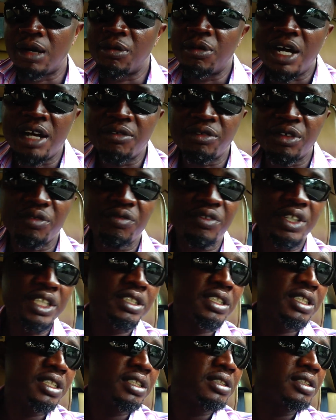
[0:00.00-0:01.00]
will have to
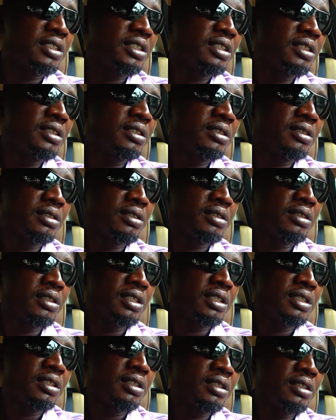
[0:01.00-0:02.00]
fix it.
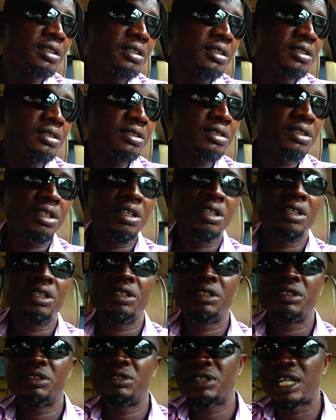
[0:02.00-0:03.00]

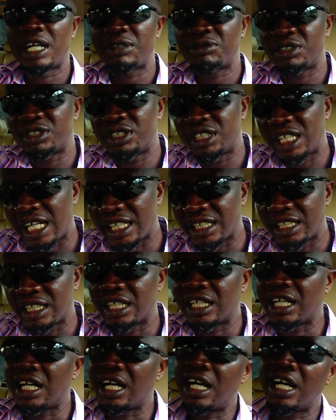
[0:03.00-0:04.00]
So we have to jack the
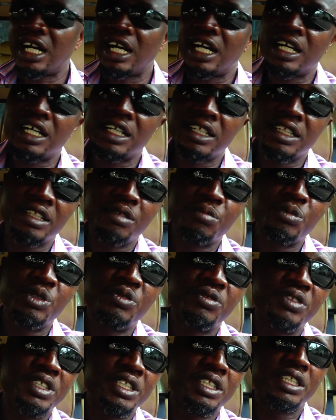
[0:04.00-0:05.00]
car,
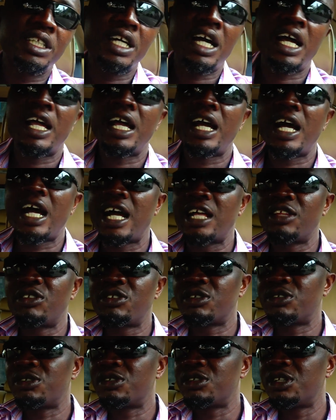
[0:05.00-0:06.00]
remove the tire, and
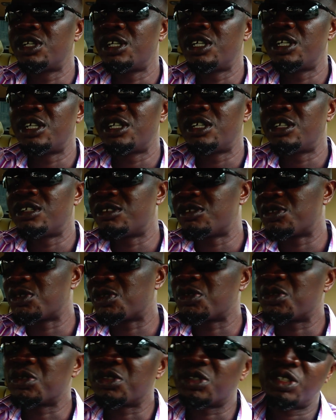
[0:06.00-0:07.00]
to
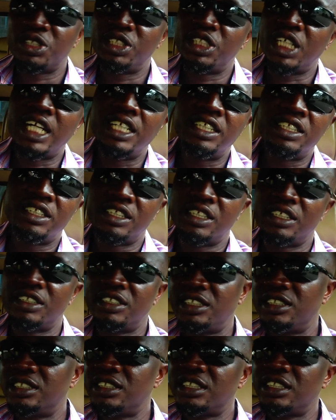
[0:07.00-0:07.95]
change this